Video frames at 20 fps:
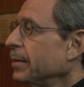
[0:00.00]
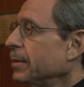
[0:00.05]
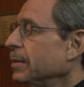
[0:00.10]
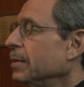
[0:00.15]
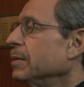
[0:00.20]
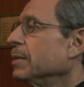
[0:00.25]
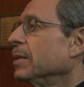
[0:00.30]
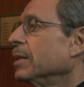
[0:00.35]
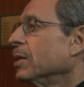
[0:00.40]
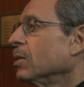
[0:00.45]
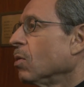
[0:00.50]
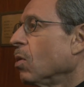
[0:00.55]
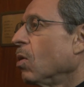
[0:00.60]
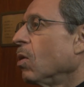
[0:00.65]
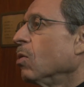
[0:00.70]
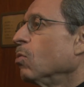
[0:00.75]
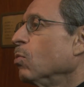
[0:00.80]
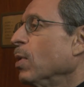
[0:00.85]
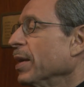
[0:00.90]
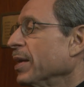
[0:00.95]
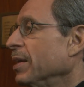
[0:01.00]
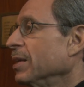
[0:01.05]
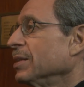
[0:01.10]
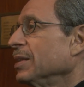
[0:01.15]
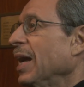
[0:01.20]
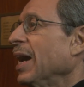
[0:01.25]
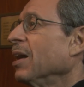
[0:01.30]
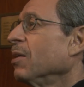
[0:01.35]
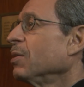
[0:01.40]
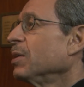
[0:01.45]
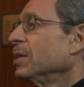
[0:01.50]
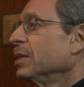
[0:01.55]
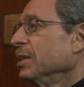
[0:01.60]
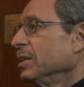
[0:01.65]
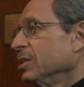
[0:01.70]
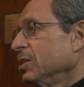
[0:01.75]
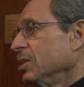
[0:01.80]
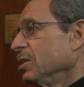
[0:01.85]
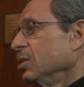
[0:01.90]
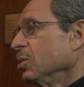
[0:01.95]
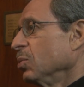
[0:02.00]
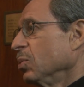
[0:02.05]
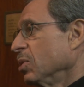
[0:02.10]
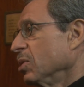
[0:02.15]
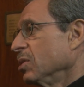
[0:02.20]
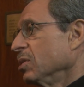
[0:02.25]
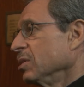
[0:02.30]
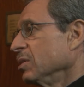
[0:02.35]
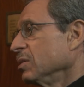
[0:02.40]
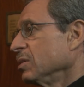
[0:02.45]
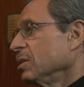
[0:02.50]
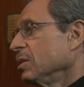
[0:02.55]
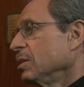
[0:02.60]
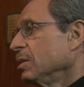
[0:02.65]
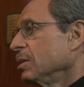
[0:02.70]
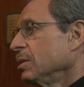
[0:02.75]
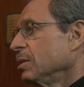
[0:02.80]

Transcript: there are regularities in the world.